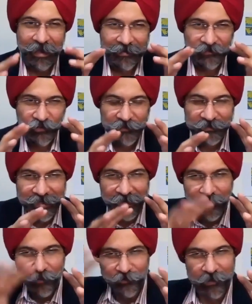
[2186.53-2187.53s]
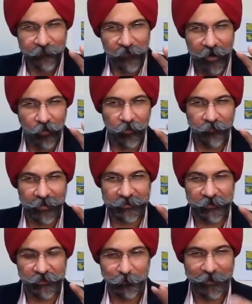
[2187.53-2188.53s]
Just take yourself out of that
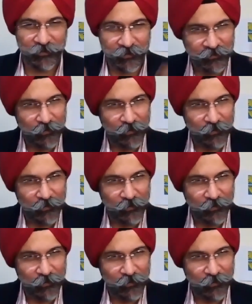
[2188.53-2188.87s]
situation